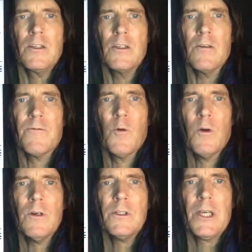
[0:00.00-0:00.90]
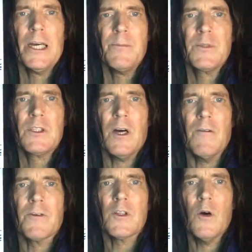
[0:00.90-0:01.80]
Your four types
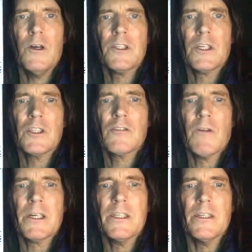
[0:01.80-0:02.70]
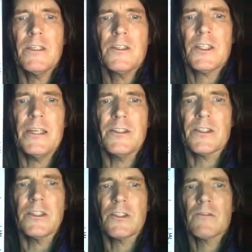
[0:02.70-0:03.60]
of clause constructed
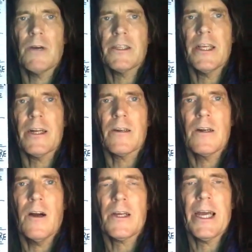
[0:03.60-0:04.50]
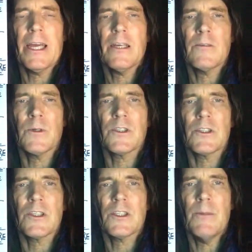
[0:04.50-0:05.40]
sentences right there. Okay. Which
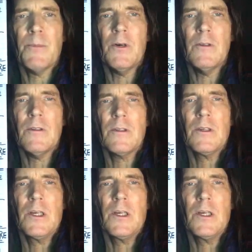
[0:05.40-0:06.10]
is a simple,